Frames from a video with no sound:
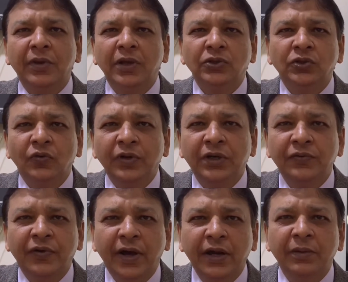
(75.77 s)
So we
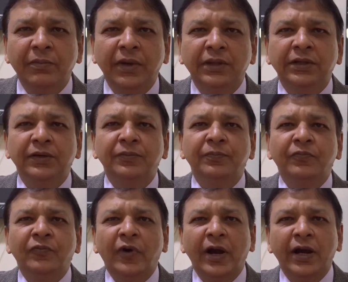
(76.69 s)
define a method
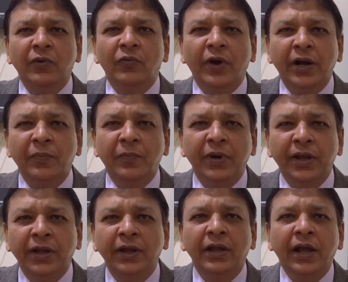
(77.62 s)
final void
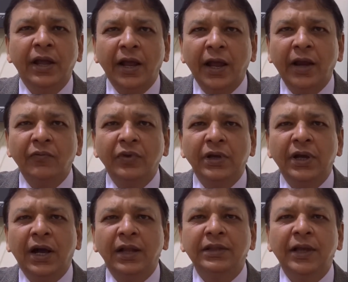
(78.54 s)
play and we
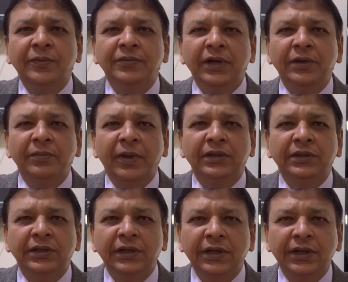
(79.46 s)
call the abstract
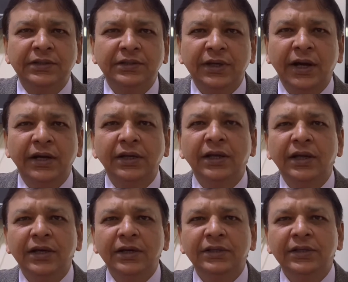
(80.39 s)
method inside
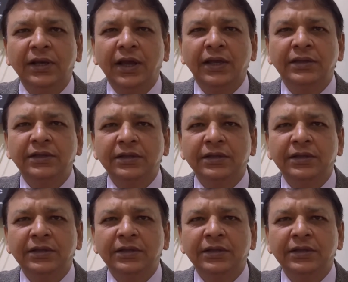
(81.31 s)
initialize,